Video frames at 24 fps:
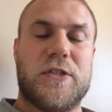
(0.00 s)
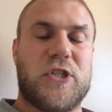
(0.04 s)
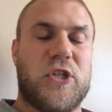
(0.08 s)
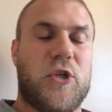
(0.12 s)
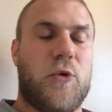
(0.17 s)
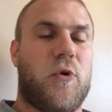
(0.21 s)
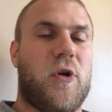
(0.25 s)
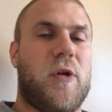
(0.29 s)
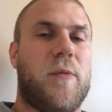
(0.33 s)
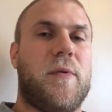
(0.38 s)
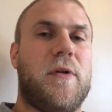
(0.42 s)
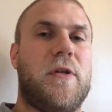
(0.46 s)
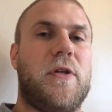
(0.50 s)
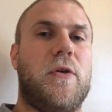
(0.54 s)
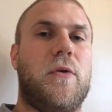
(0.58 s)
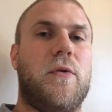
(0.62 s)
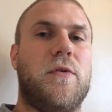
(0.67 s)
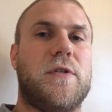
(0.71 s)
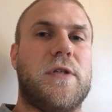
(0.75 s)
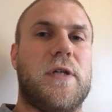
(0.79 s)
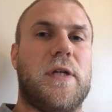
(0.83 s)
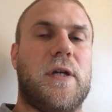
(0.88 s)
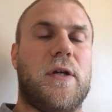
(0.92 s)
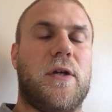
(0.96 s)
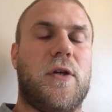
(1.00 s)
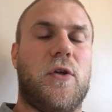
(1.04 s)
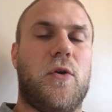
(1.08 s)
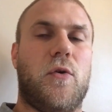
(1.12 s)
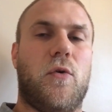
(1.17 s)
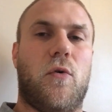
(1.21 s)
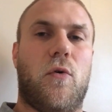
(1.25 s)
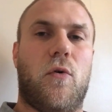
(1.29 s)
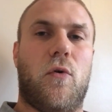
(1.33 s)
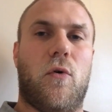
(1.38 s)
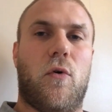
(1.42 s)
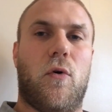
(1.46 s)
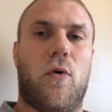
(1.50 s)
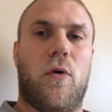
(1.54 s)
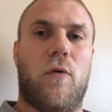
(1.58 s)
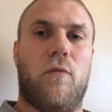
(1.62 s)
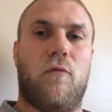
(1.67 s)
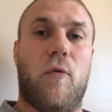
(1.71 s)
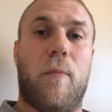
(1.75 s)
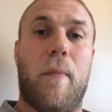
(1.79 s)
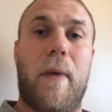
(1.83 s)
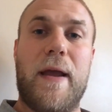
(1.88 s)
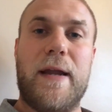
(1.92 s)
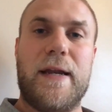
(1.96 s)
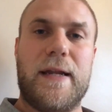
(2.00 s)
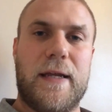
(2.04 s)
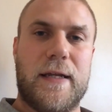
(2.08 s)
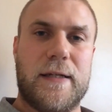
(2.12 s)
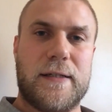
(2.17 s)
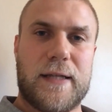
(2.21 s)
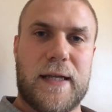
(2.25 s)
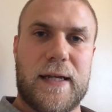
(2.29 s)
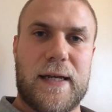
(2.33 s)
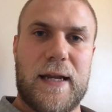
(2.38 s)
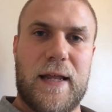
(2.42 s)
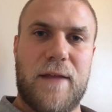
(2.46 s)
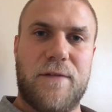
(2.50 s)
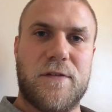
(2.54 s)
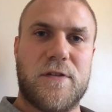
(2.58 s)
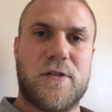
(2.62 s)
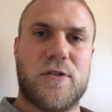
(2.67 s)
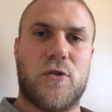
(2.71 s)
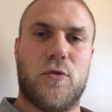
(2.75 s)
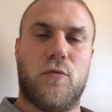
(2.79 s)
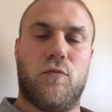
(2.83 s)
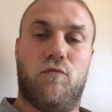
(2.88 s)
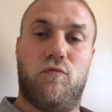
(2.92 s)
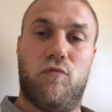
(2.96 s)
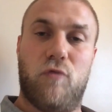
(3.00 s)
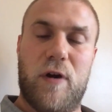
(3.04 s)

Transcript: so you want to be using your Romanian deadlifts to